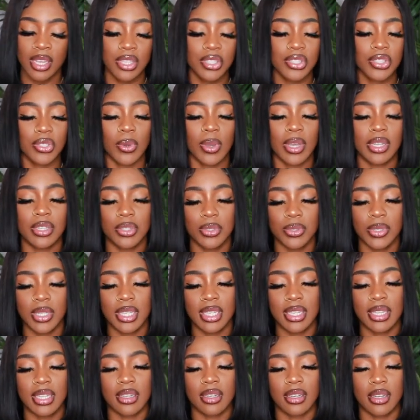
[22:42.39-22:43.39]
So I do need
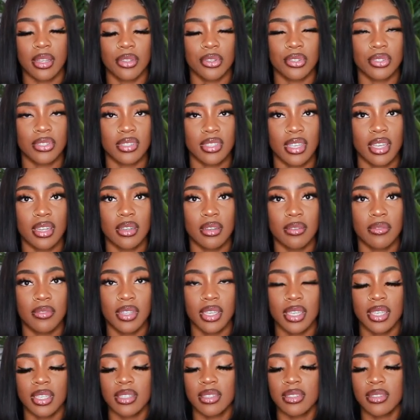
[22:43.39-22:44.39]
to get another set of
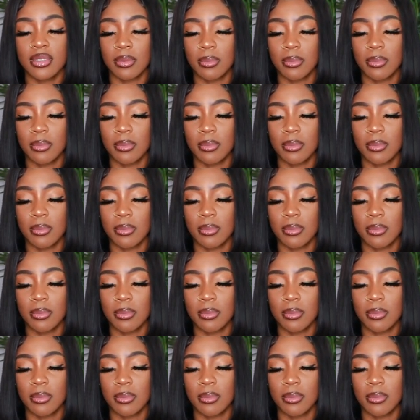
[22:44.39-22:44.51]
these,